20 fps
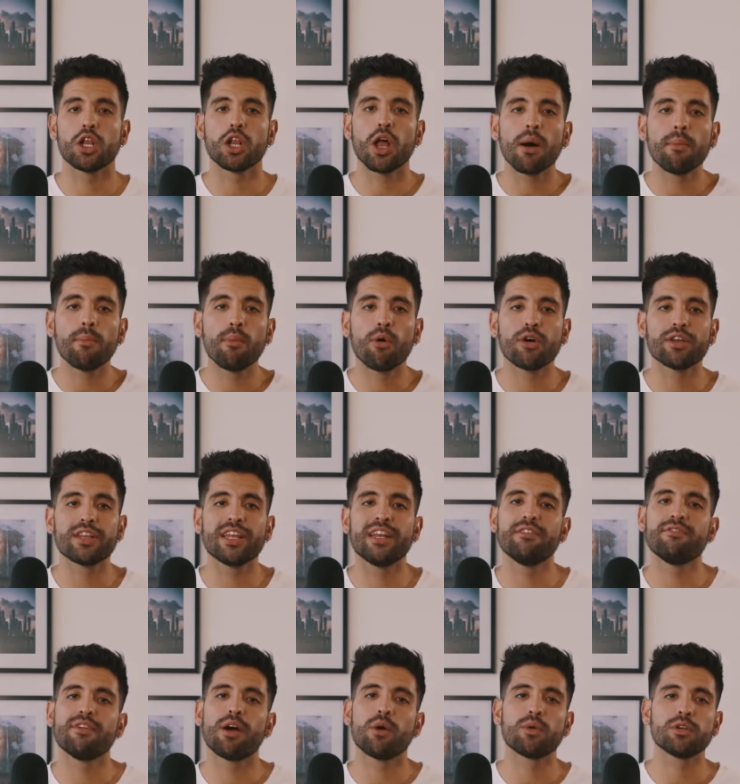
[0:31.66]
a lot more than
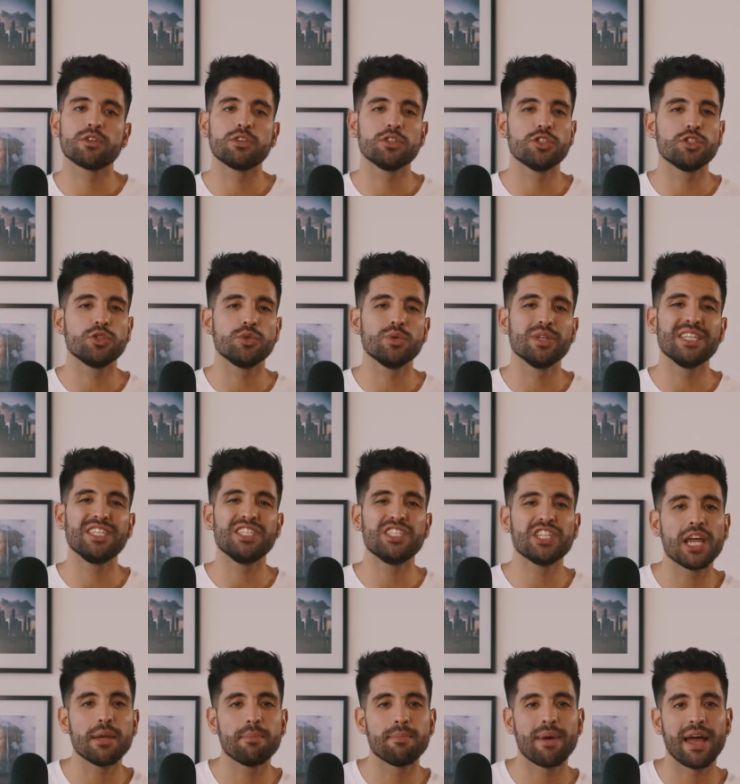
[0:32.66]
if I were to shoot in
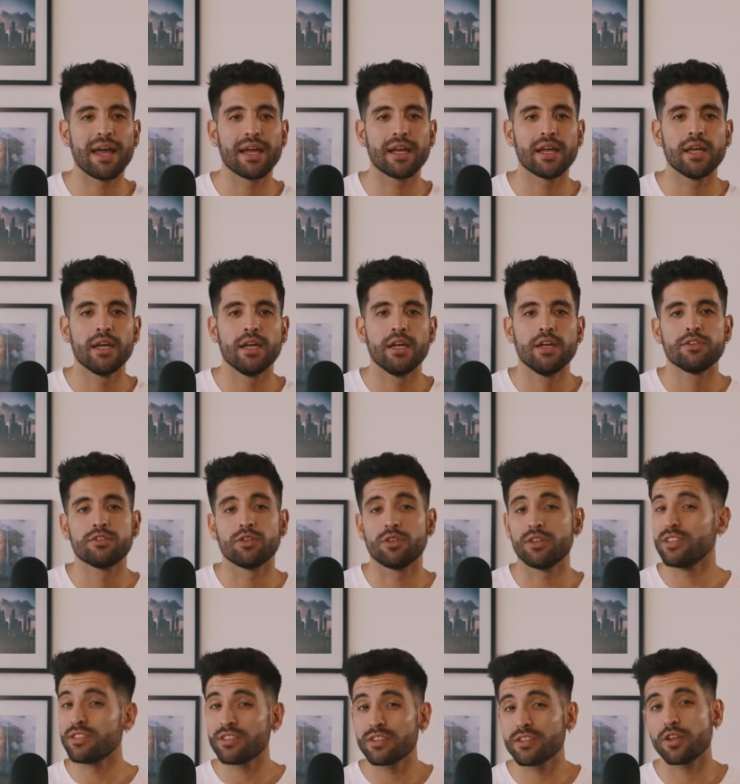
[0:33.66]
JPEG, so
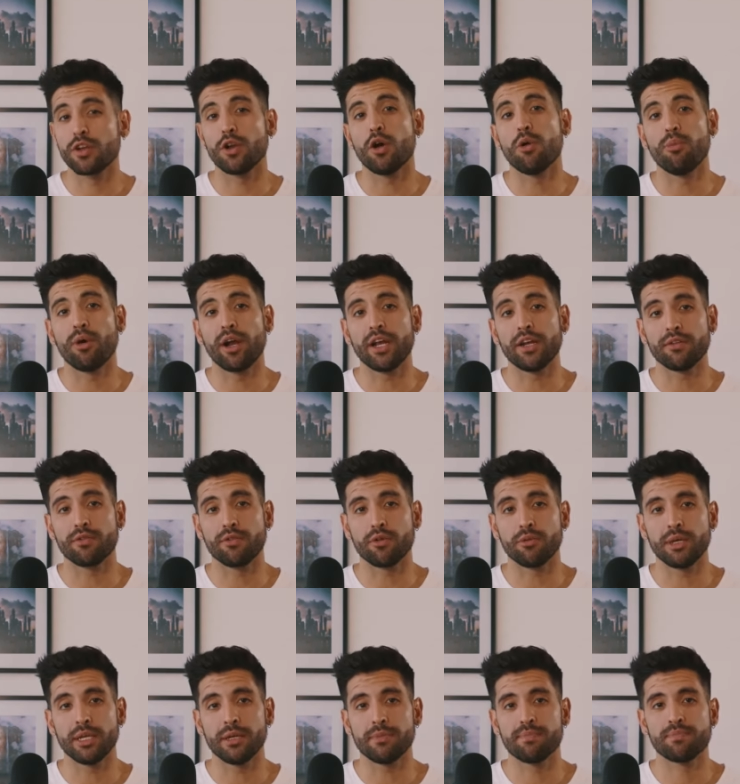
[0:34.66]
this is a no-brainer for
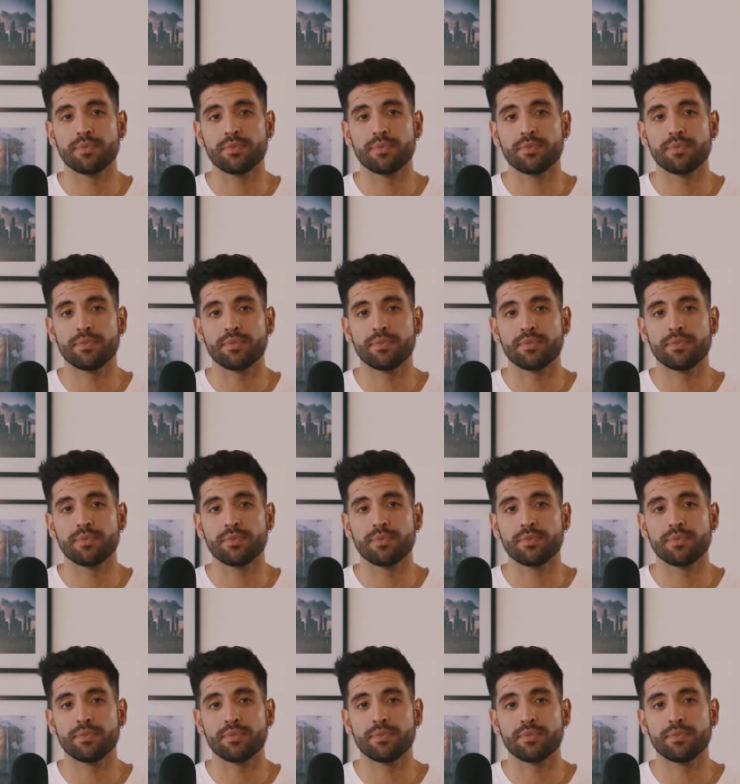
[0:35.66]
me.